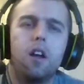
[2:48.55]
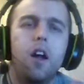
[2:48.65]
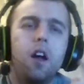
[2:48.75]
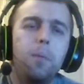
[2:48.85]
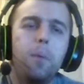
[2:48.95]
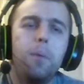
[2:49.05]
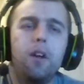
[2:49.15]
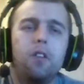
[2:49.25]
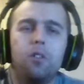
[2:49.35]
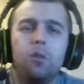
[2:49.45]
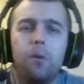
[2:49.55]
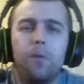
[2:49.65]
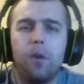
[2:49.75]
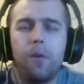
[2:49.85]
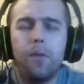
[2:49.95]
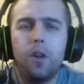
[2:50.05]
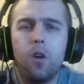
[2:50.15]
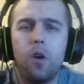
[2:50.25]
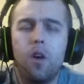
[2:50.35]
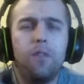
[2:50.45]
I'll be back soon with another
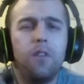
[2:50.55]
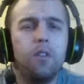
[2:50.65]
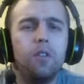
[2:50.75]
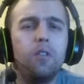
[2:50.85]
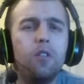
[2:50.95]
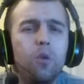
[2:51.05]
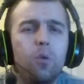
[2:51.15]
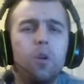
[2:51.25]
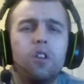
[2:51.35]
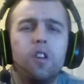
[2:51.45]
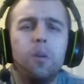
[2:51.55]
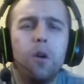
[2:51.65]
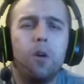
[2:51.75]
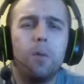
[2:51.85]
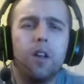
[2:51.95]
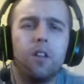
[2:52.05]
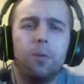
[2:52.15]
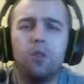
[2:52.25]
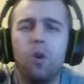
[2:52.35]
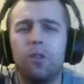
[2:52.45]
video. If you do want to see more of my
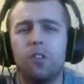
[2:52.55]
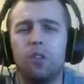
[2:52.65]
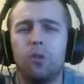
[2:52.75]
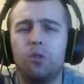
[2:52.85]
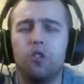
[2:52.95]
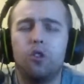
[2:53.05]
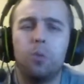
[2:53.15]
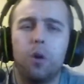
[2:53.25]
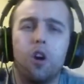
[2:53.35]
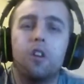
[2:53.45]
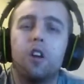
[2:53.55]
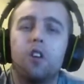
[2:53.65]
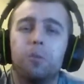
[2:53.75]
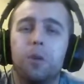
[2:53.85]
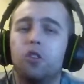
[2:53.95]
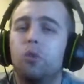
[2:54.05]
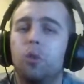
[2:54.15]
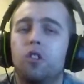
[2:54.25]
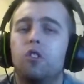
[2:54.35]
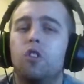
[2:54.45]
clips, go over to YouTube or catch me at
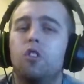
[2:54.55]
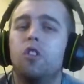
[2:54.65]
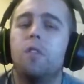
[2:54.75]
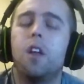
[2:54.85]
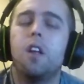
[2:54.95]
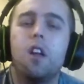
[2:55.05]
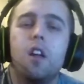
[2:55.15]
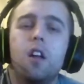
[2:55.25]
twitch.tv